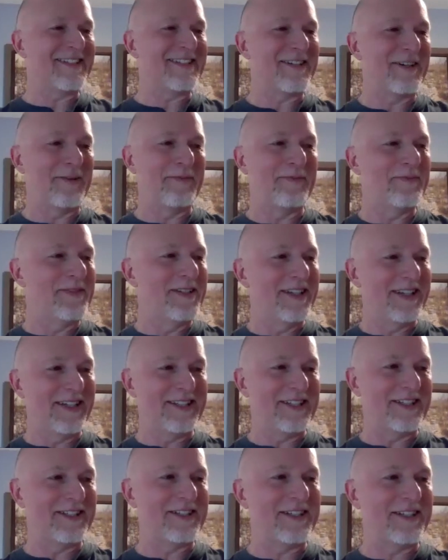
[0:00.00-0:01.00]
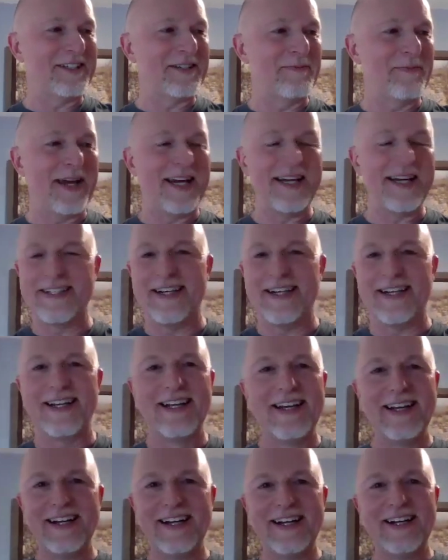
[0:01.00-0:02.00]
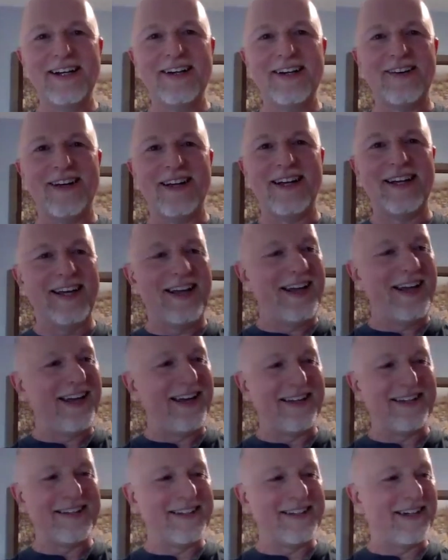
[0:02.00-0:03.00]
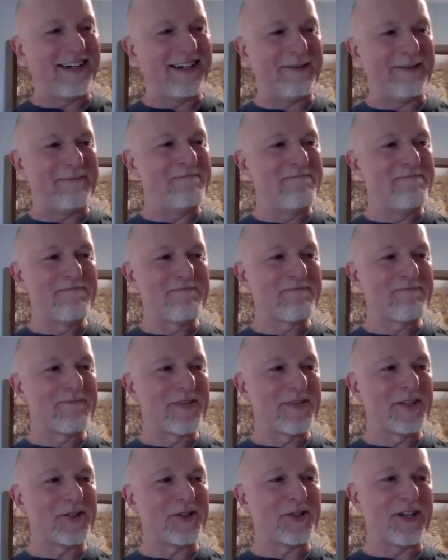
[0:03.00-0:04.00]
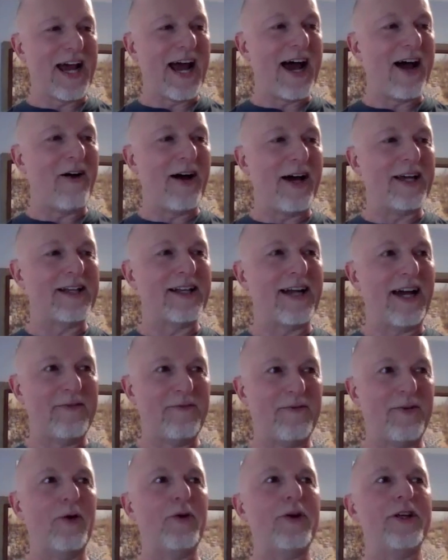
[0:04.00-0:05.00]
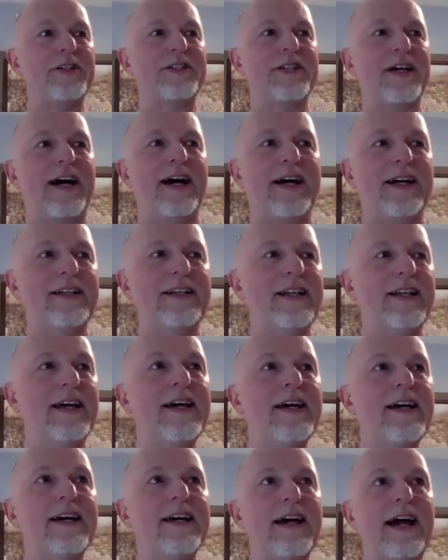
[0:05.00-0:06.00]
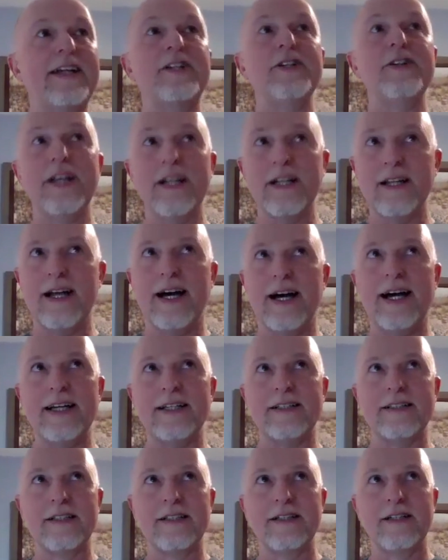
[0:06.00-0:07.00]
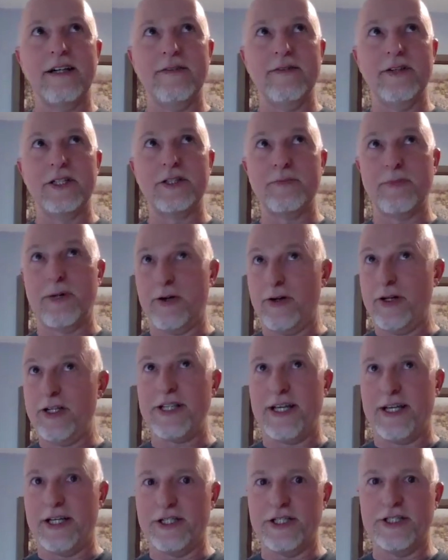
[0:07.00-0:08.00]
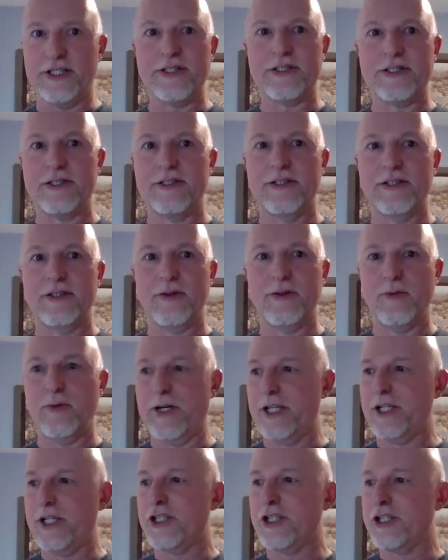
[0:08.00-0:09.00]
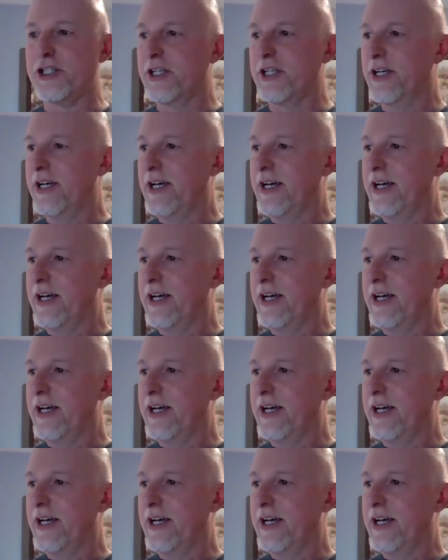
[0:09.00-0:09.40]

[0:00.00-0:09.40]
system, it's amazing. Right. And so now I focus on, I do get a lot of experienced agents, which